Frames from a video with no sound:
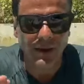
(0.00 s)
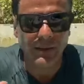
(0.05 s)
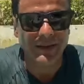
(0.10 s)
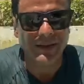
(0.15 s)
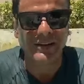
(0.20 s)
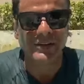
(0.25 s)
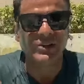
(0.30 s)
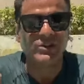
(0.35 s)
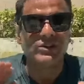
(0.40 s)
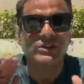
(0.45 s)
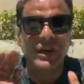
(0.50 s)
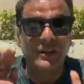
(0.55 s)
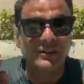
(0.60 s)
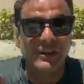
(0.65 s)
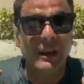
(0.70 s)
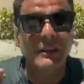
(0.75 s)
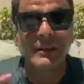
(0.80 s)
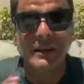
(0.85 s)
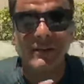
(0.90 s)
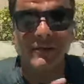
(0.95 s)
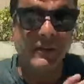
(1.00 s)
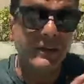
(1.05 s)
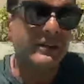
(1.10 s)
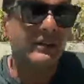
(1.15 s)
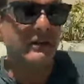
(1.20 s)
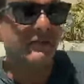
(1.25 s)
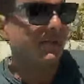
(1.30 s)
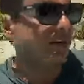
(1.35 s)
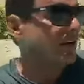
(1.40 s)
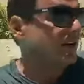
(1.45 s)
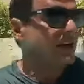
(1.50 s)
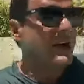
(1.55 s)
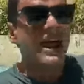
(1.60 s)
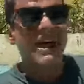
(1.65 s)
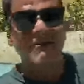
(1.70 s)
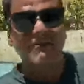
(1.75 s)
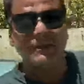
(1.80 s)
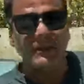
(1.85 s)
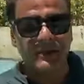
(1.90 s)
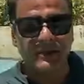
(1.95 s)
I mean, there's nothing, and if I could
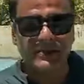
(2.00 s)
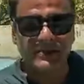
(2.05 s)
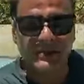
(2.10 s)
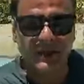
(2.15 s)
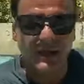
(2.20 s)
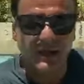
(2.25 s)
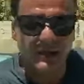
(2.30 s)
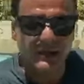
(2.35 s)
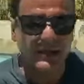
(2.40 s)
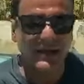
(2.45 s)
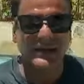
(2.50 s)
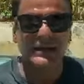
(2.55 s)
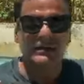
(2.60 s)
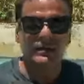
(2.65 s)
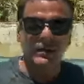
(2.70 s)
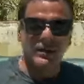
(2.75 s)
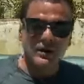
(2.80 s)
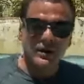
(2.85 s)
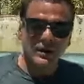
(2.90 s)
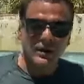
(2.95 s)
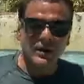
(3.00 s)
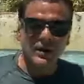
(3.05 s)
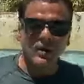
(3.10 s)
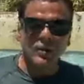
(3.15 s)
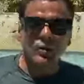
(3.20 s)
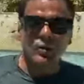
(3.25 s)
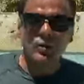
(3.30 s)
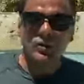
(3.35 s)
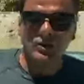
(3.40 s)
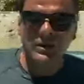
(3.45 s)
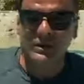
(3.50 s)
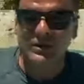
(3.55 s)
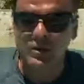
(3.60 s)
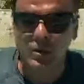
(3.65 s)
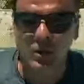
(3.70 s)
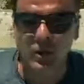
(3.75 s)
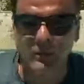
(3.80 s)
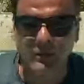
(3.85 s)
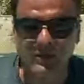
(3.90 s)
have music, like really cool